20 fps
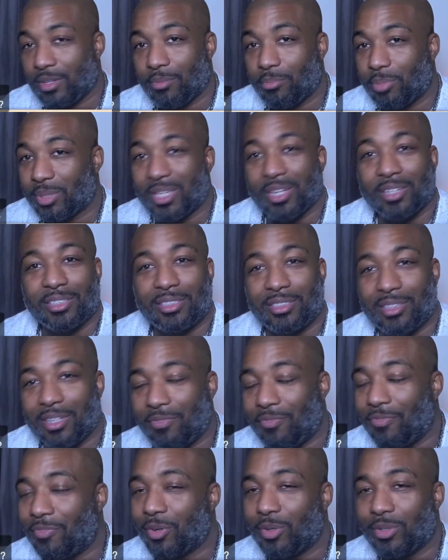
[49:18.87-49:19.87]
But the
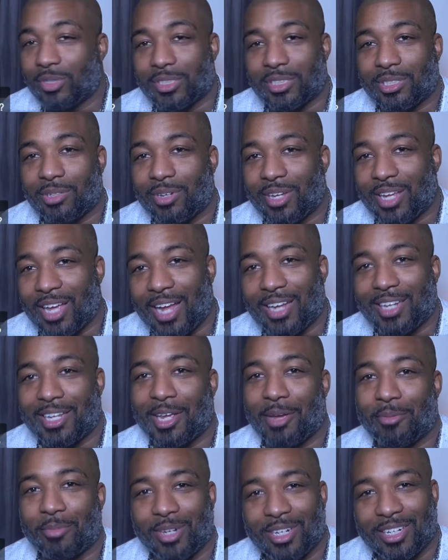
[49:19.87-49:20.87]
food is so
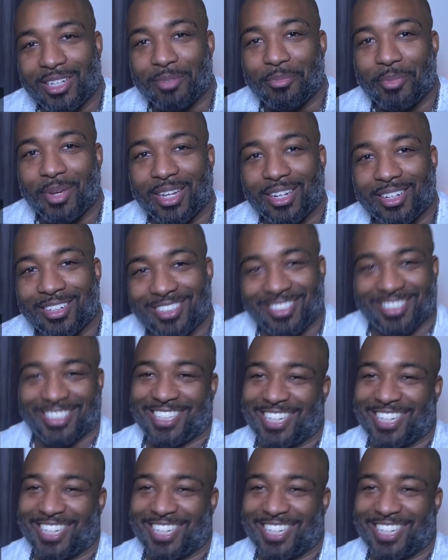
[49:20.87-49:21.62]
goddamn good, man.